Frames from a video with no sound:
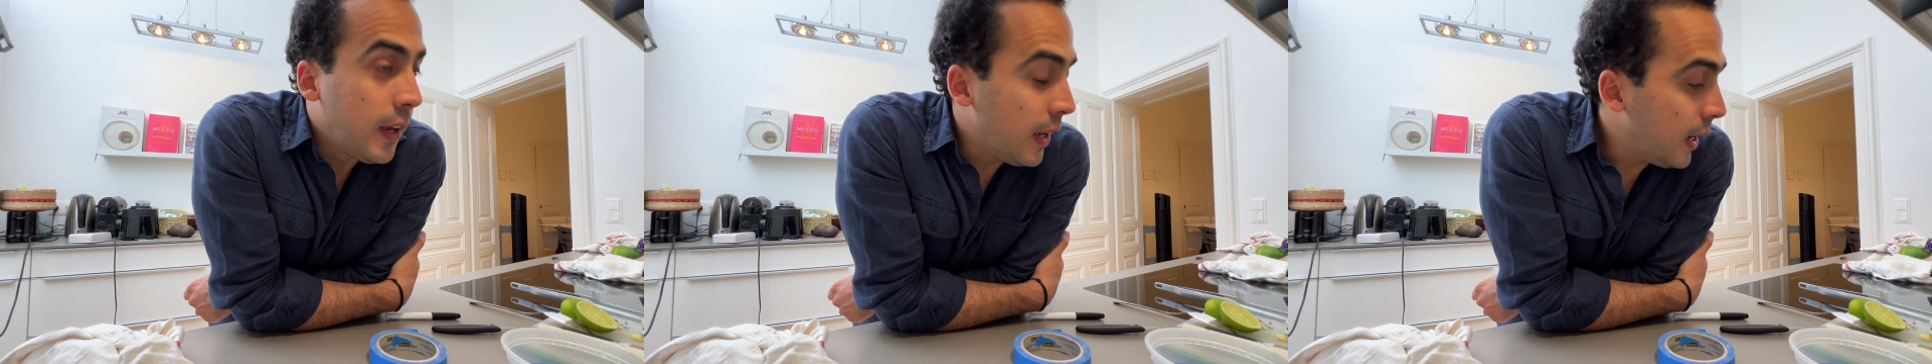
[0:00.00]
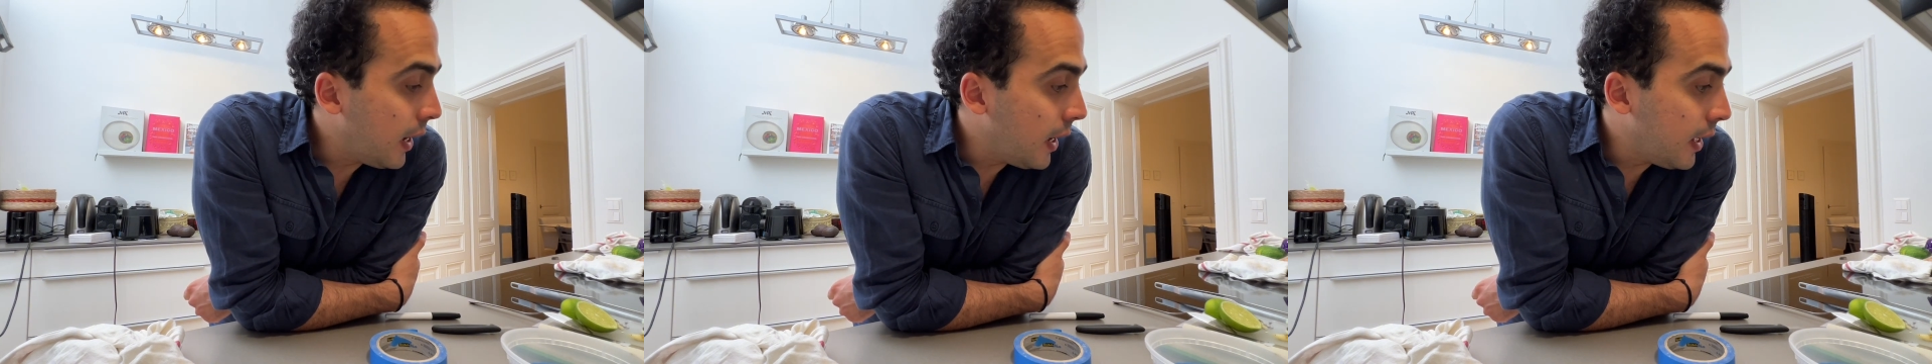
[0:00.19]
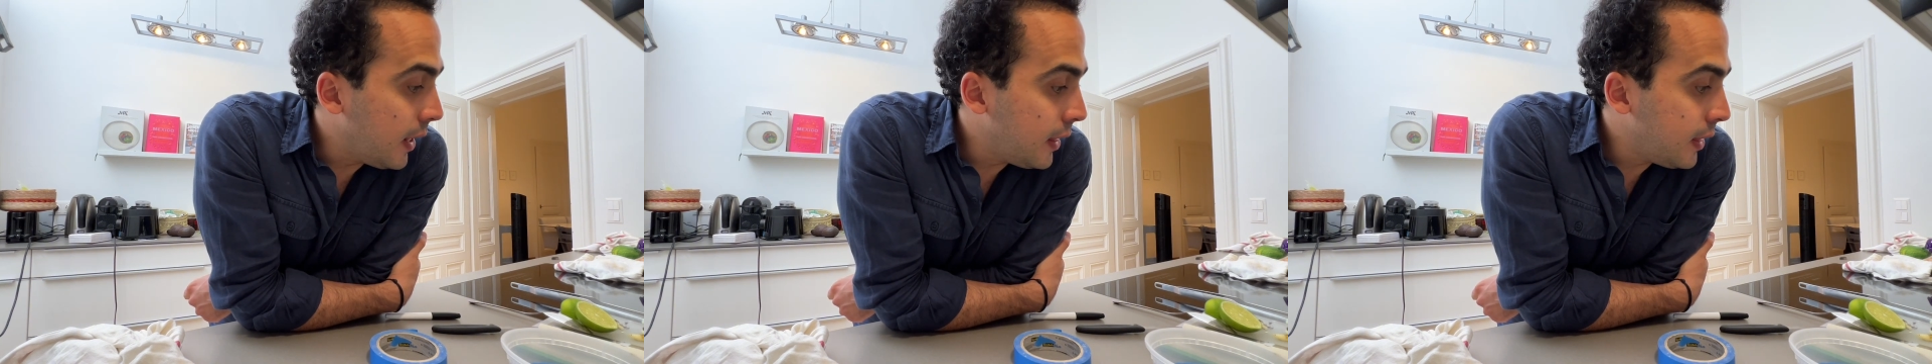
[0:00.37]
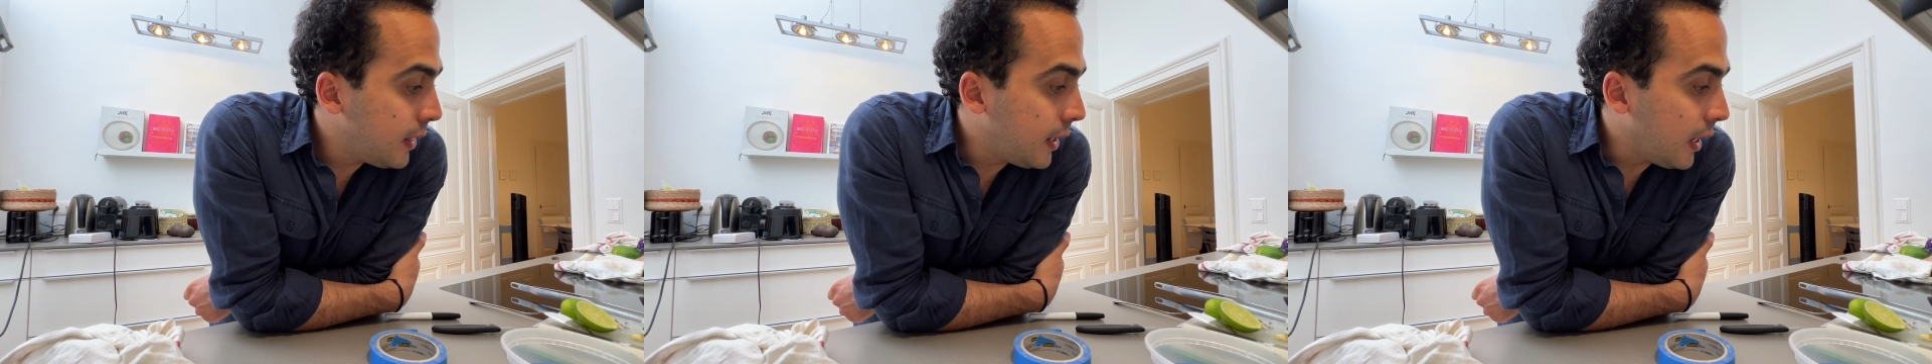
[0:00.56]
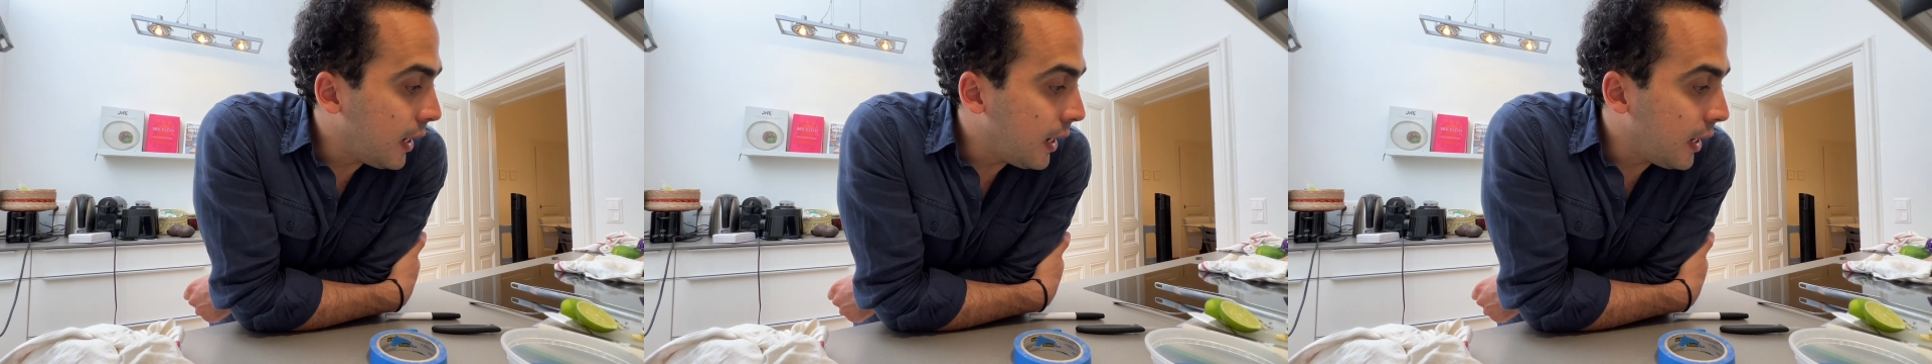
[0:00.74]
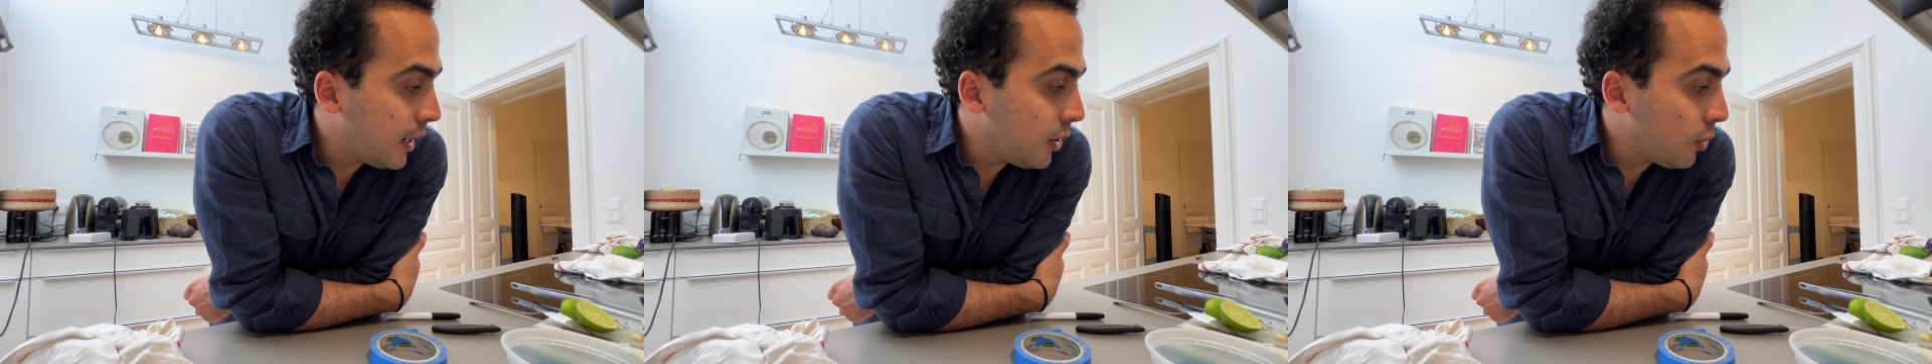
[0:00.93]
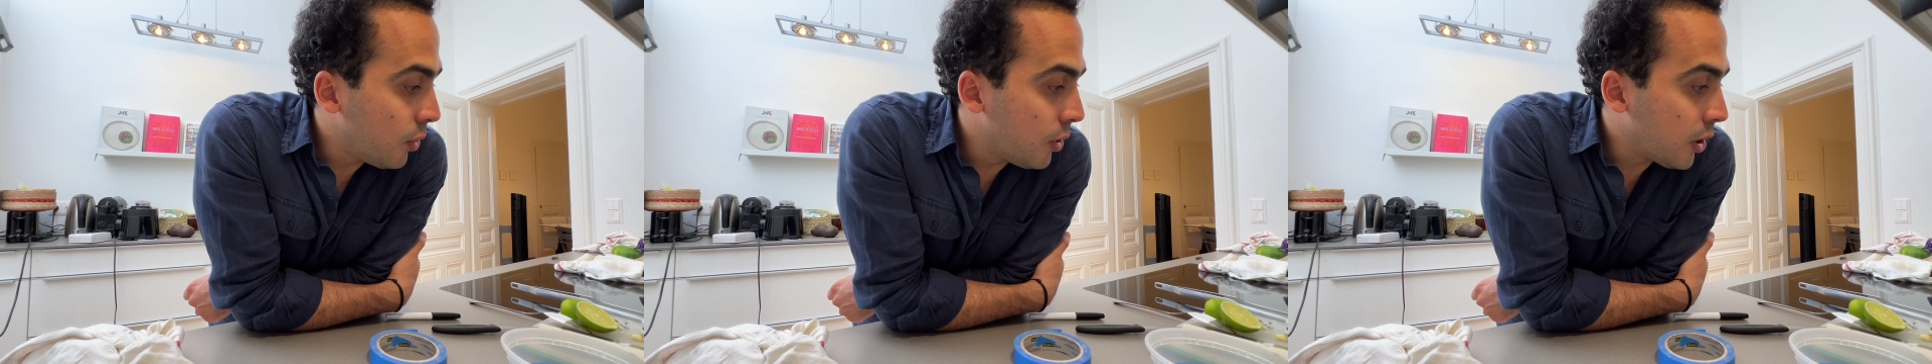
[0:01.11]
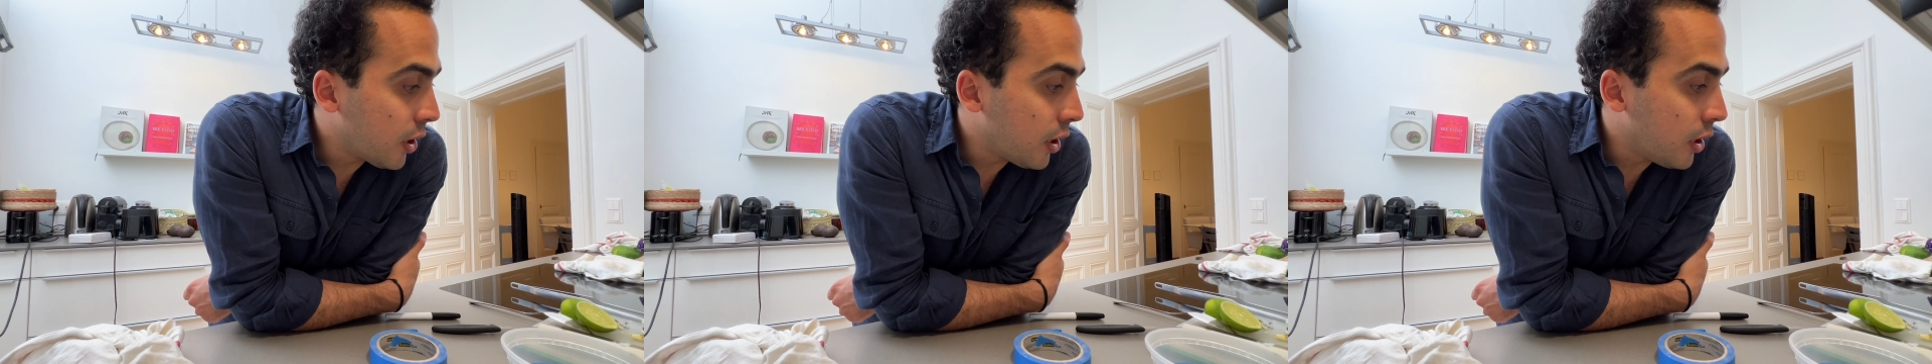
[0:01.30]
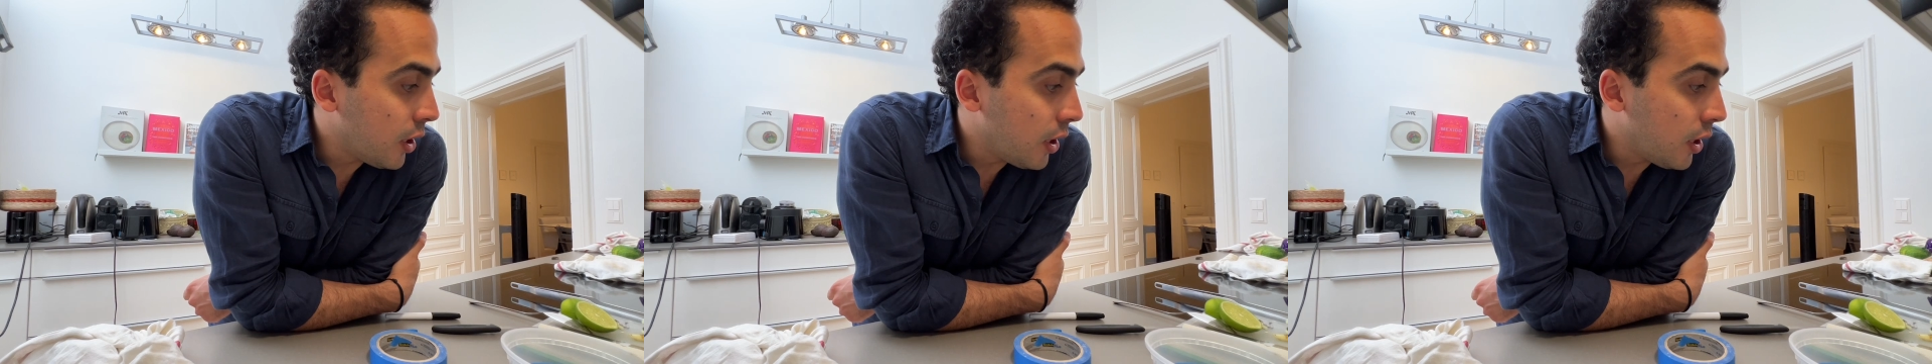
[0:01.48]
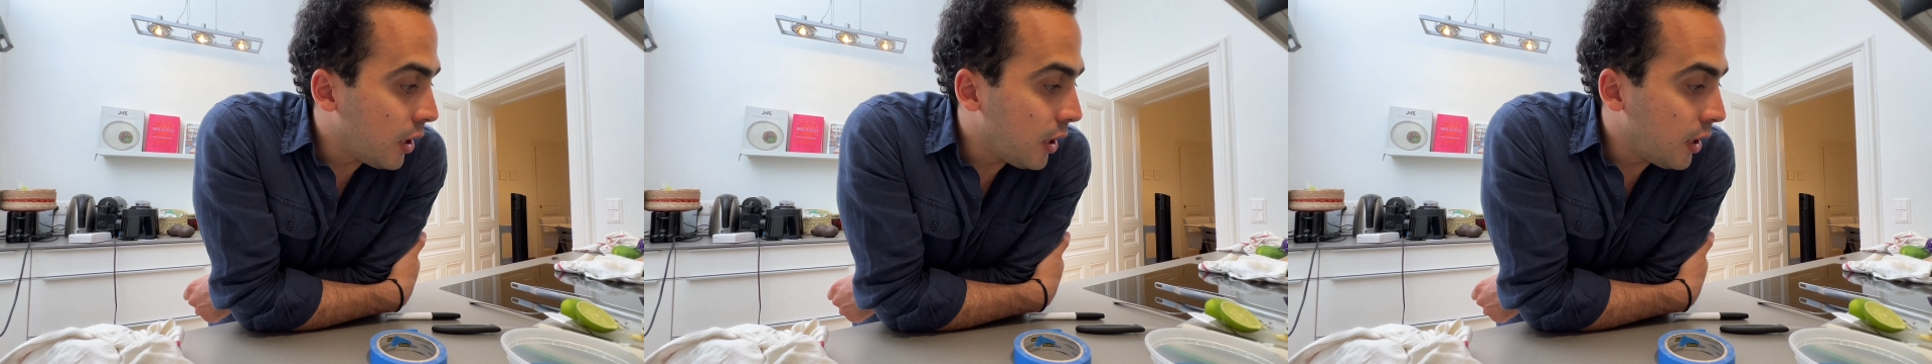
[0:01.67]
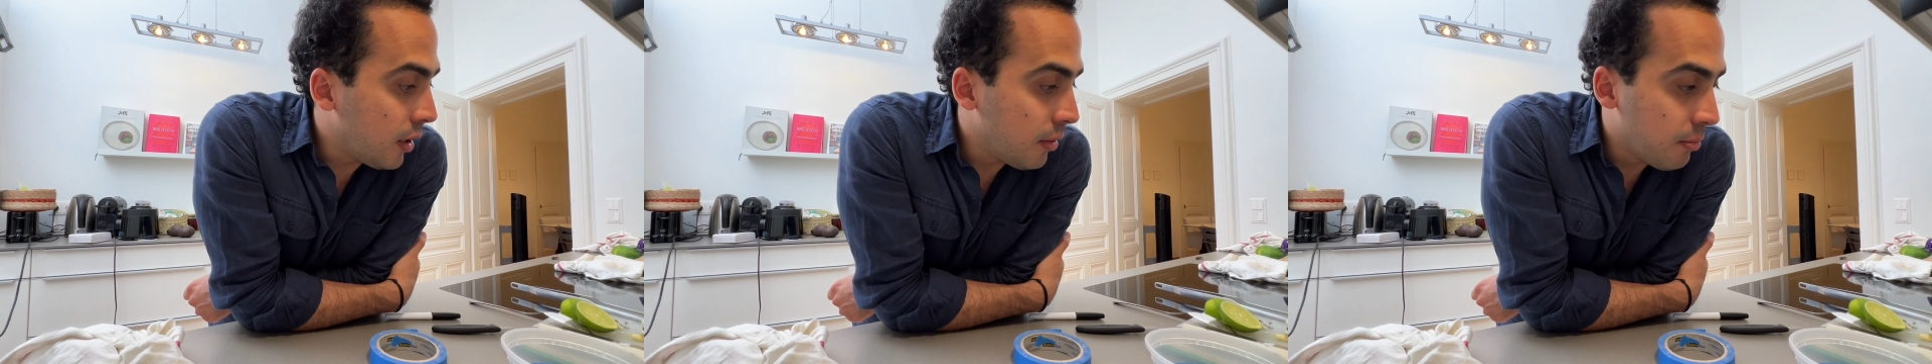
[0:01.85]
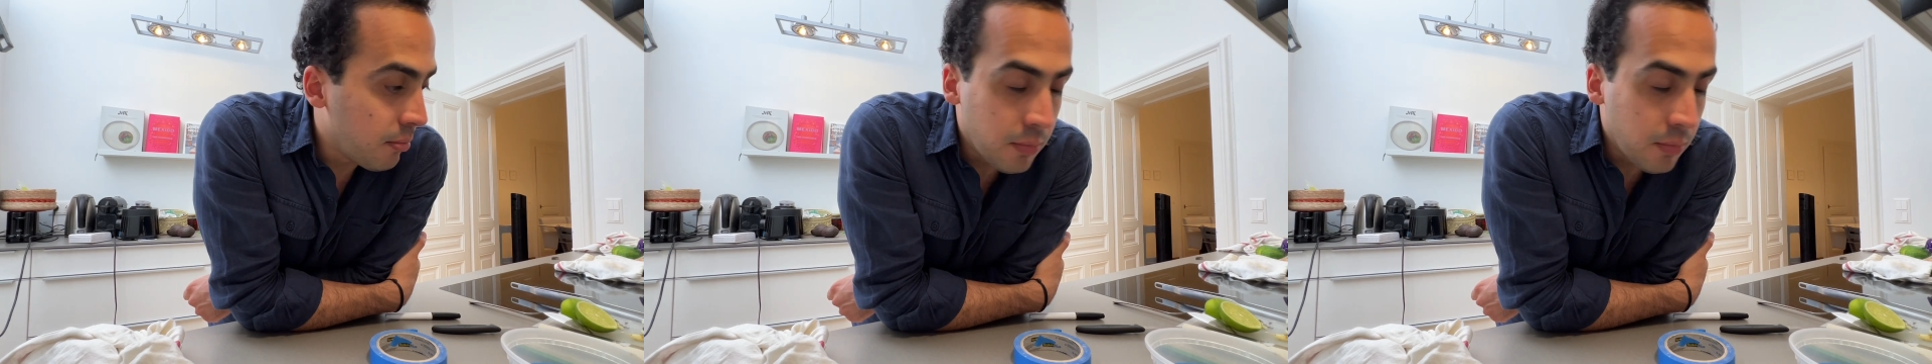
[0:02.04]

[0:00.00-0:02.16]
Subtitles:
And then we're gonna